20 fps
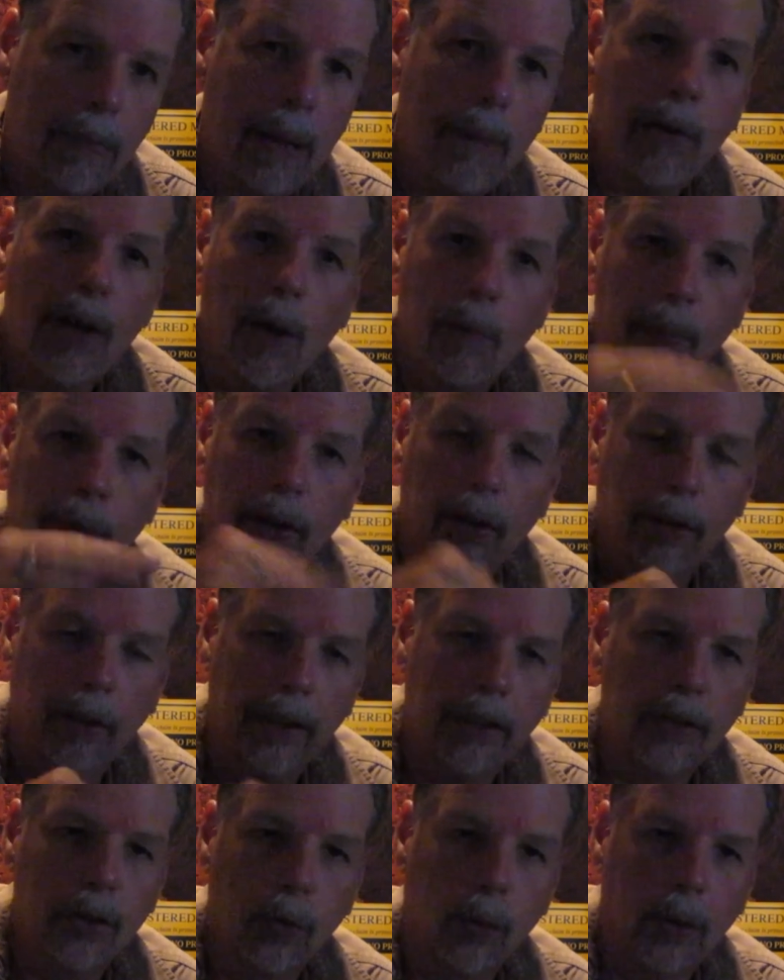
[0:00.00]
maybe I'll put a
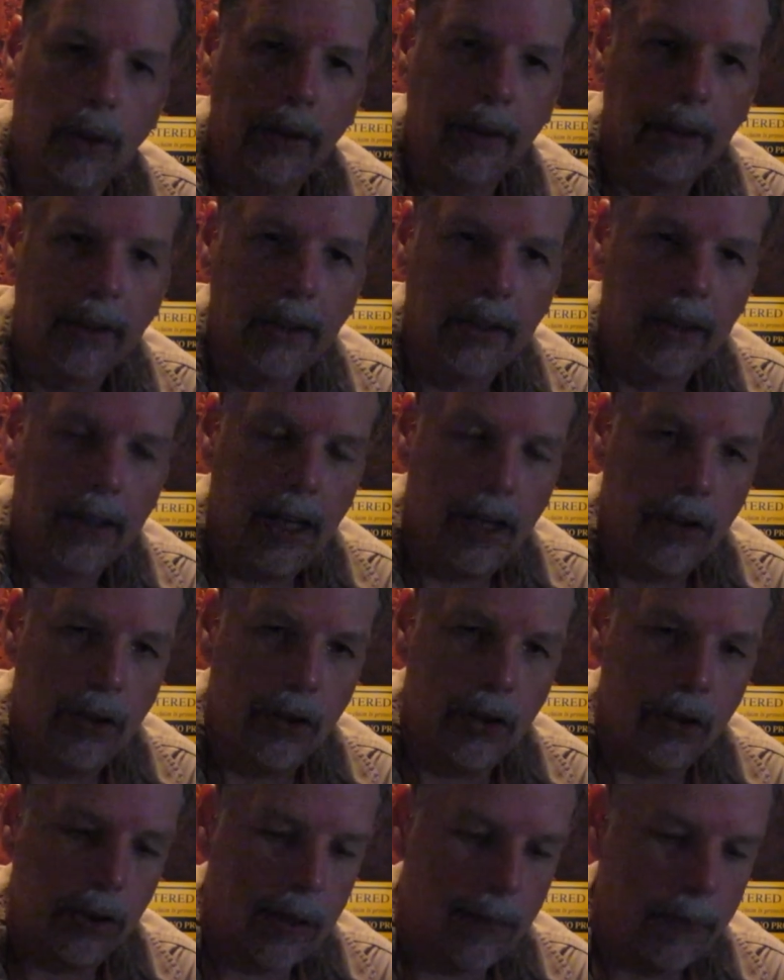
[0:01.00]
link to one in the
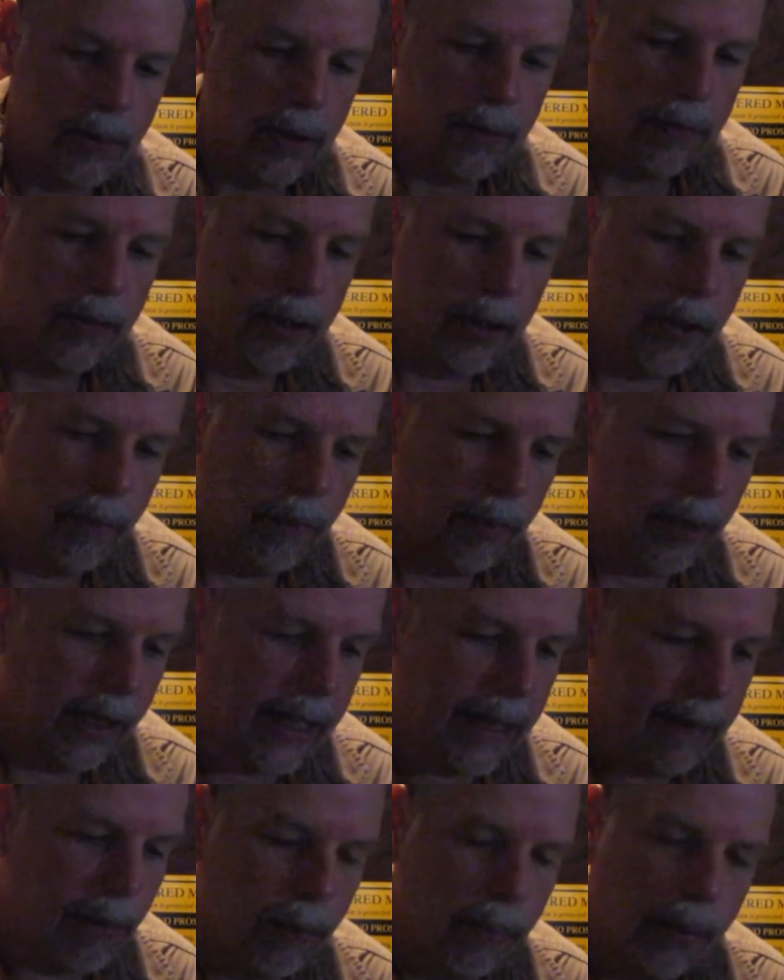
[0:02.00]
description. But I
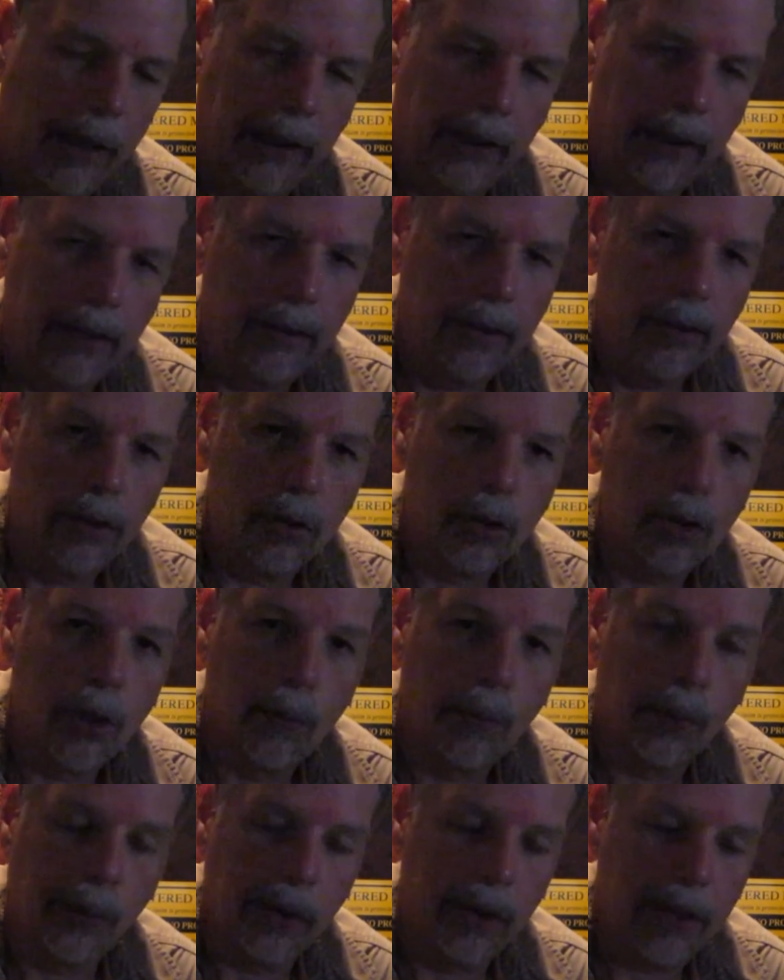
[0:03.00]
keep it braided,
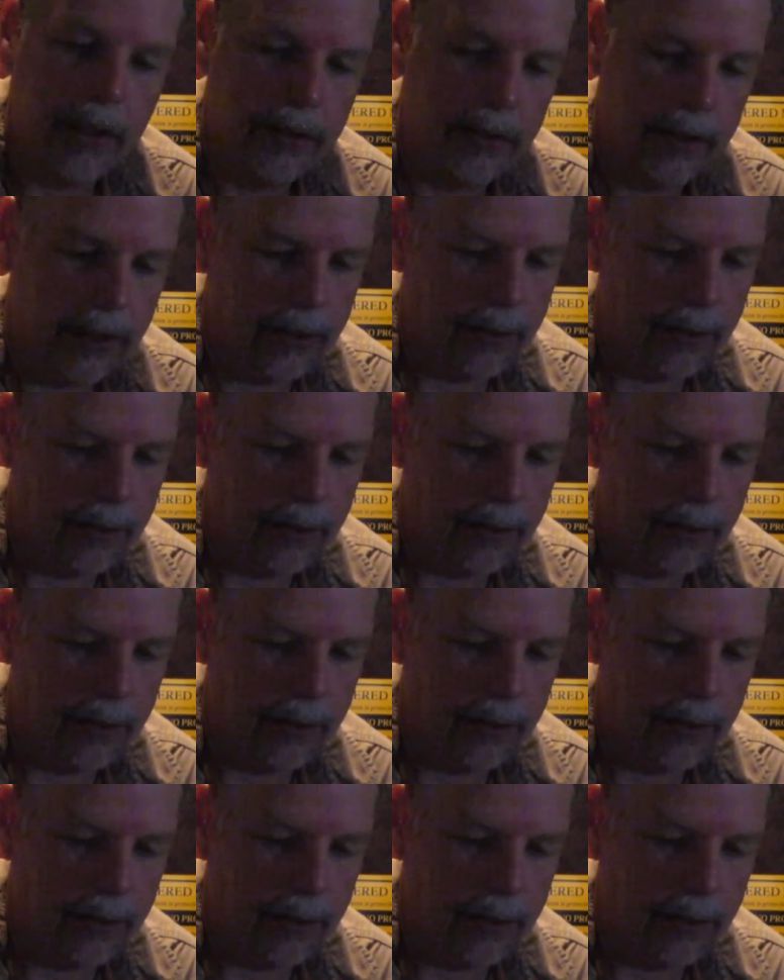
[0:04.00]
super easy.